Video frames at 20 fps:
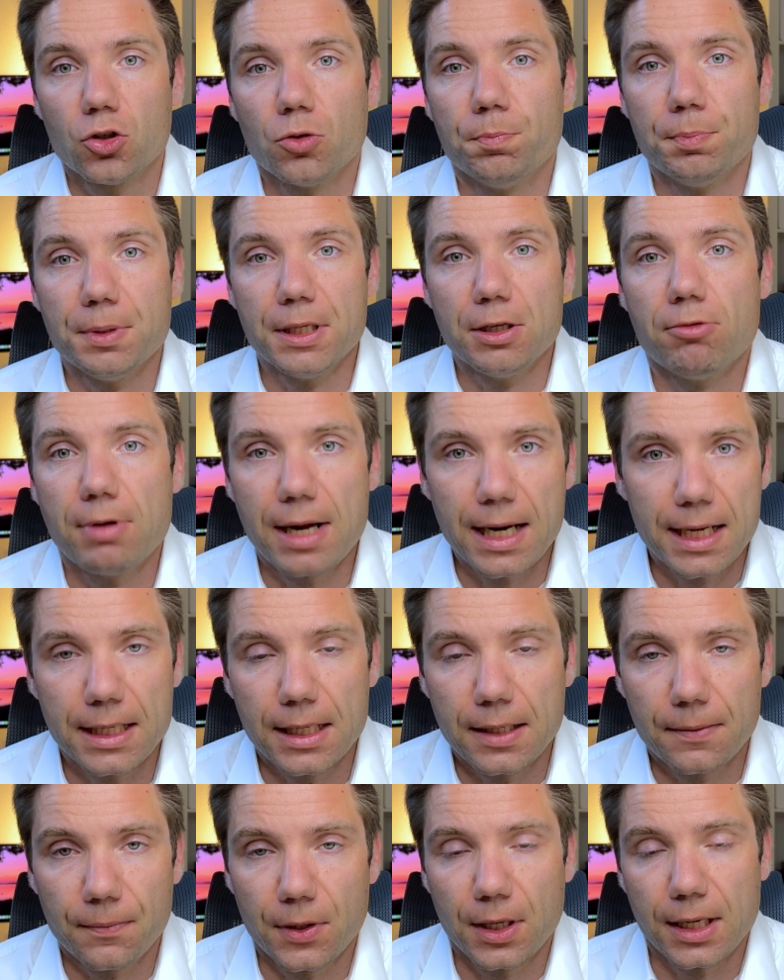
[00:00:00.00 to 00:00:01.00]
be ready
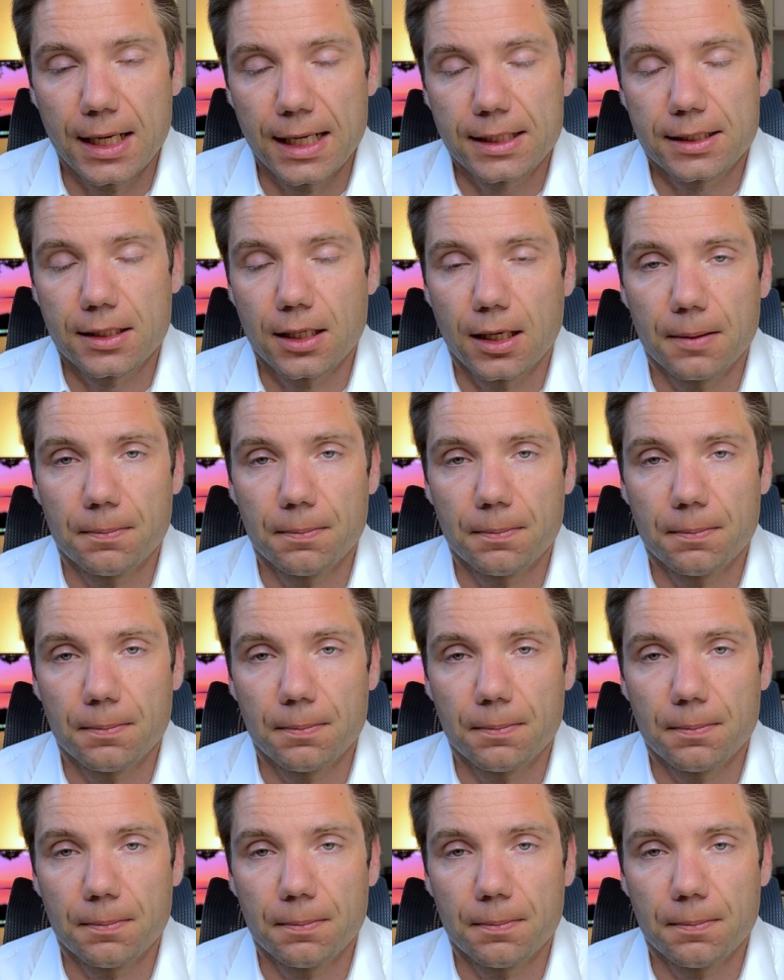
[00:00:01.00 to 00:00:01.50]
the next time?